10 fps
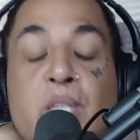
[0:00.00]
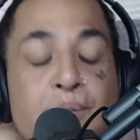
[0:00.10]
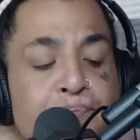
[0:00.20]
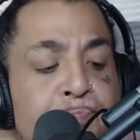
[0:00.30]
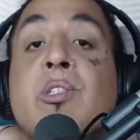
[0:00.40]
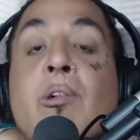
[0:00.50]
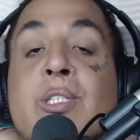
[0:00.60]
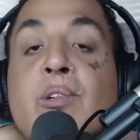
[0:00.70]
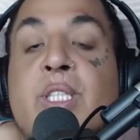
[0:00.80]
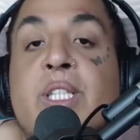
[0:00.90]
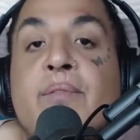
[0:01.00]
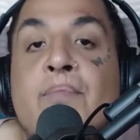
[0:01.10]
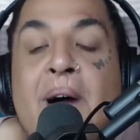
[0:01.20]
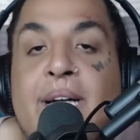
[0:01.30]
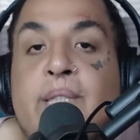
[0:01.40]
so there's all sorts of
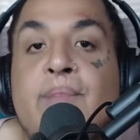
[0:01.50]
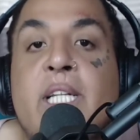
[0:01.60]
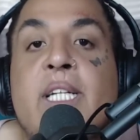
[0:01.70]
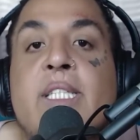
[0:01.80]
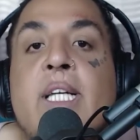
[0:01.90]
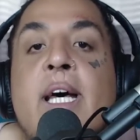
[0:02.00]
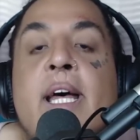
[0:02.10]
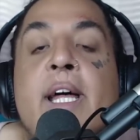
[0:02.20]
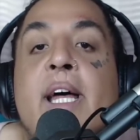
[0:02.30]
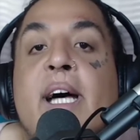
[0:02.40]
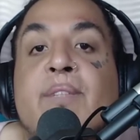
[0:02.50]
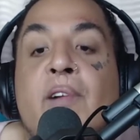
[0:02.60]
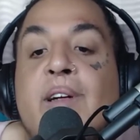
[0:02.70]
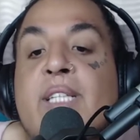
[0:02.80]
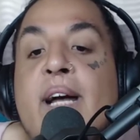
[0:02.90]
different possibilities as
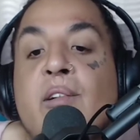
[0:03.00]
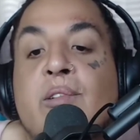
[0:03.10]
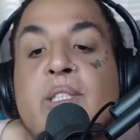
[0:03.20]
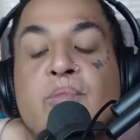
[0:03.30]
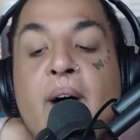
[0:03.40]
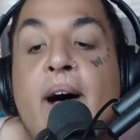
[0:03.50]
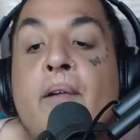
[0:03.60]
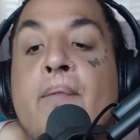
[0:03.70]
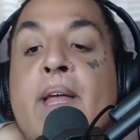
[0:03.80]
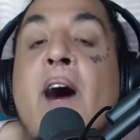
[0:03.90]
far as that goes as well.